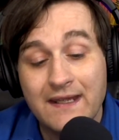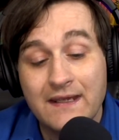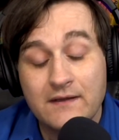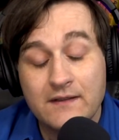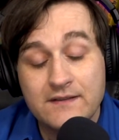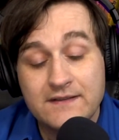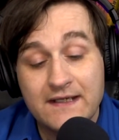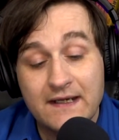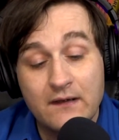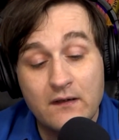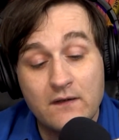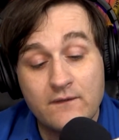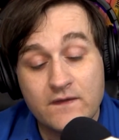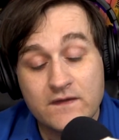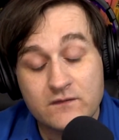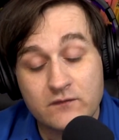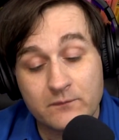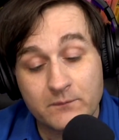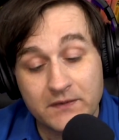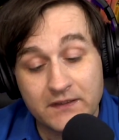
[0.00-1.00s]
The tariff
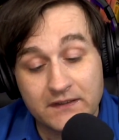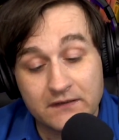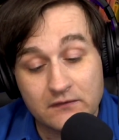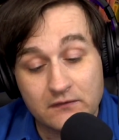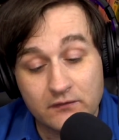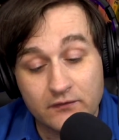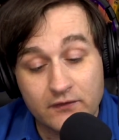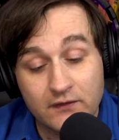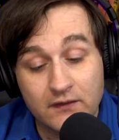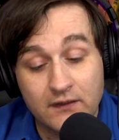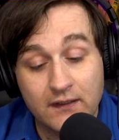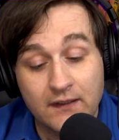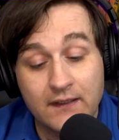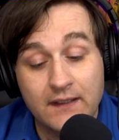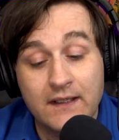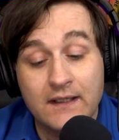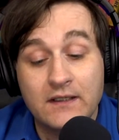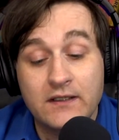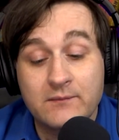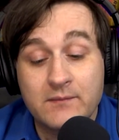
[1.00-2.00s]
is repealed.
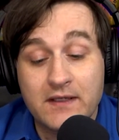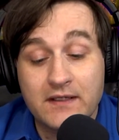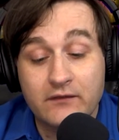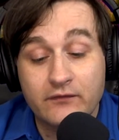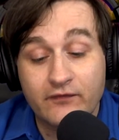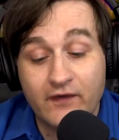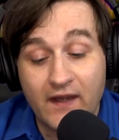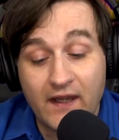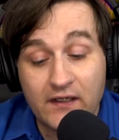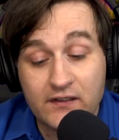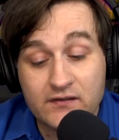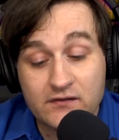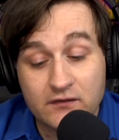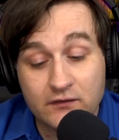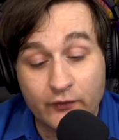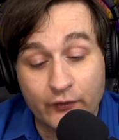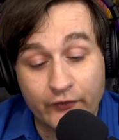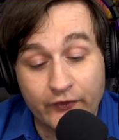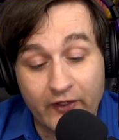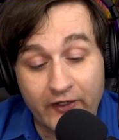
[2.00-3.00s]
The manufacturer
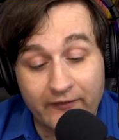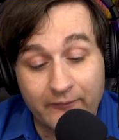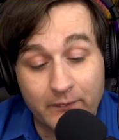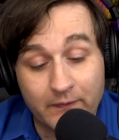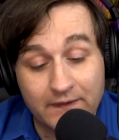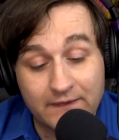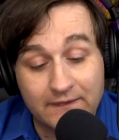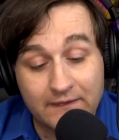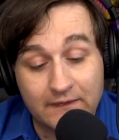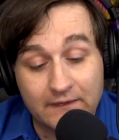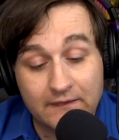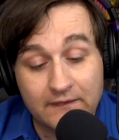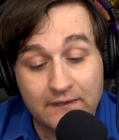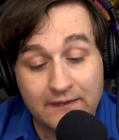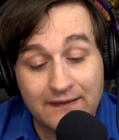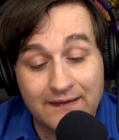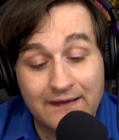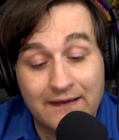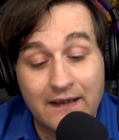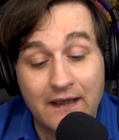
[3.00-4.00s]
goes out of business.
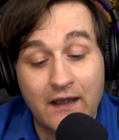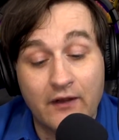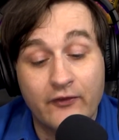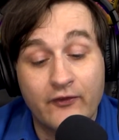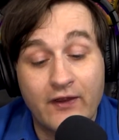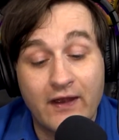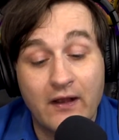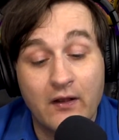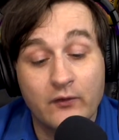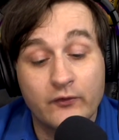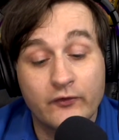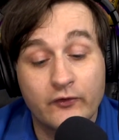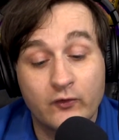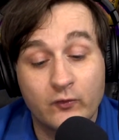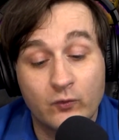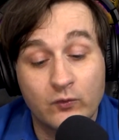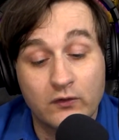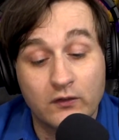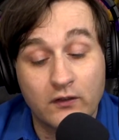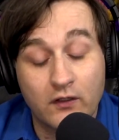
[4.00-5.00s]
1,000
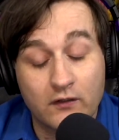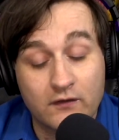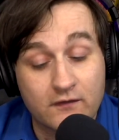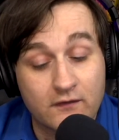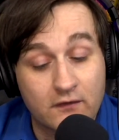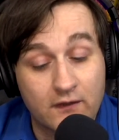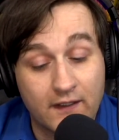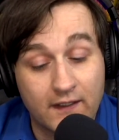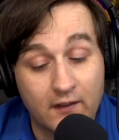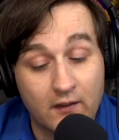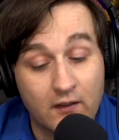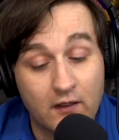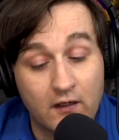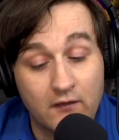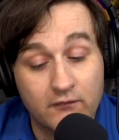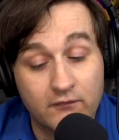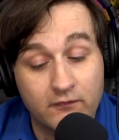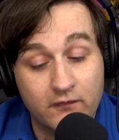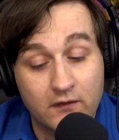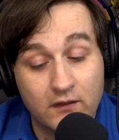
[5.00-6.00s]
workers are laid
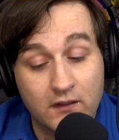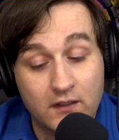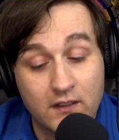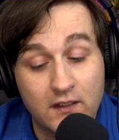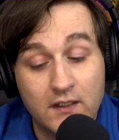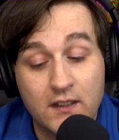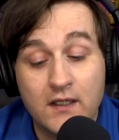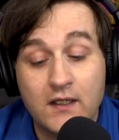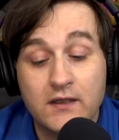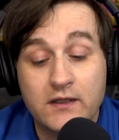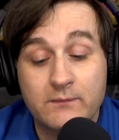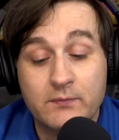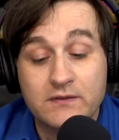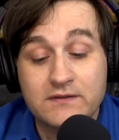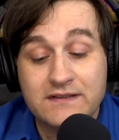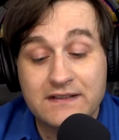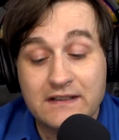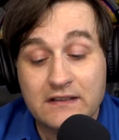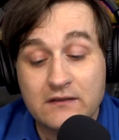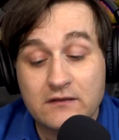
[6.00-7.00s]
off. The
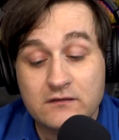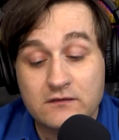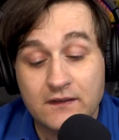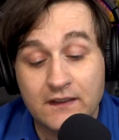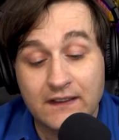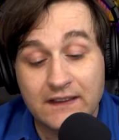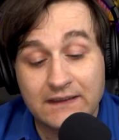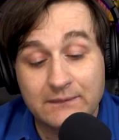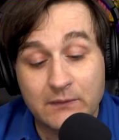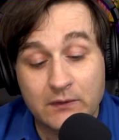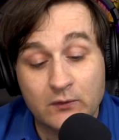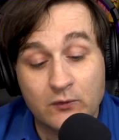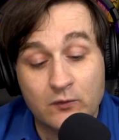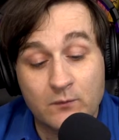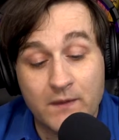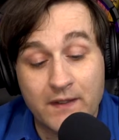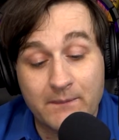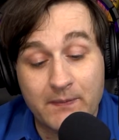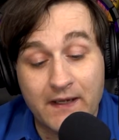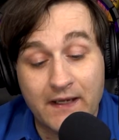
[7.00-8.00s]
particular tradesmen whom
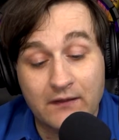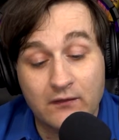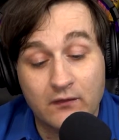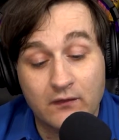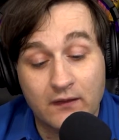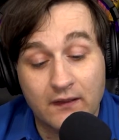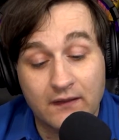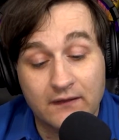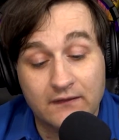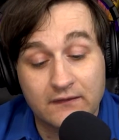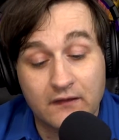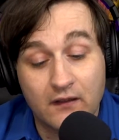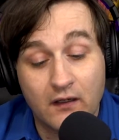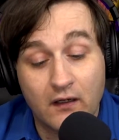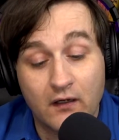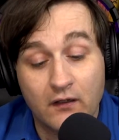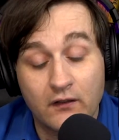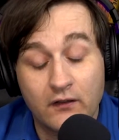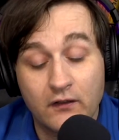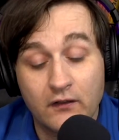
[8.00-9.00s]
they patronized
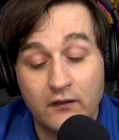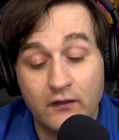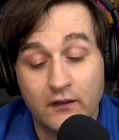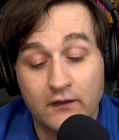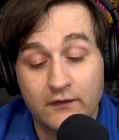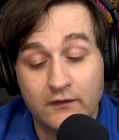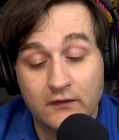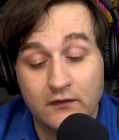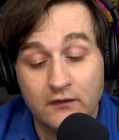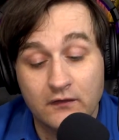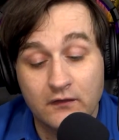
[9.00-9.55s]
are hurt.